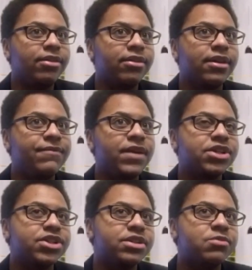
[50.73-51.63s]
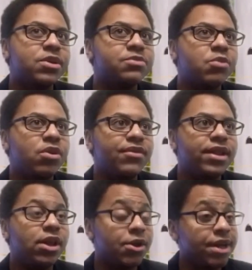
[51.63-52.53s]
Conviction was more of a
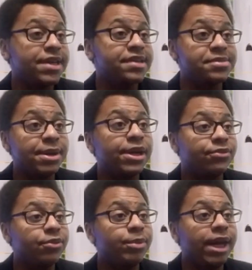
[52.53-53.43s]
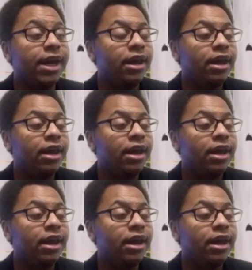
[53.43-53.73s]
learning experience for me,